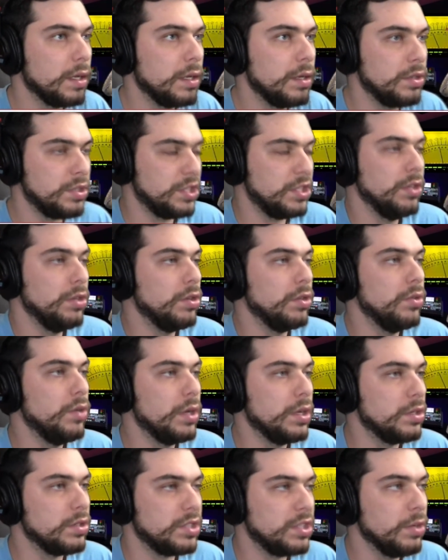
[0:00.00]
You're
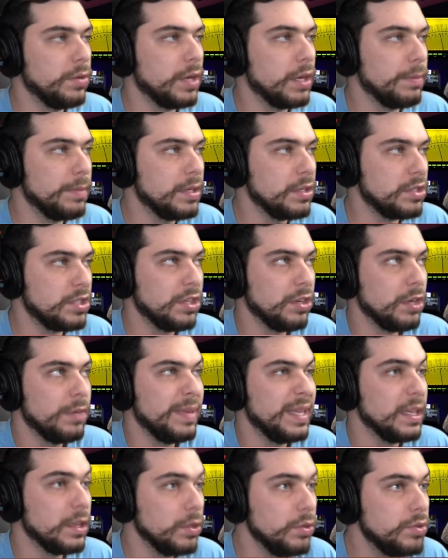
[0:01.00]
still going to
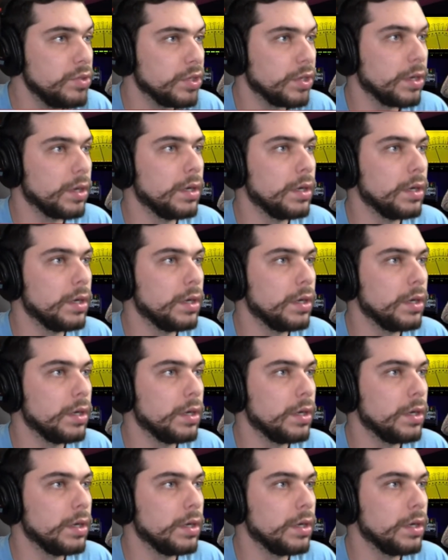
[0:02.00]
be a loser.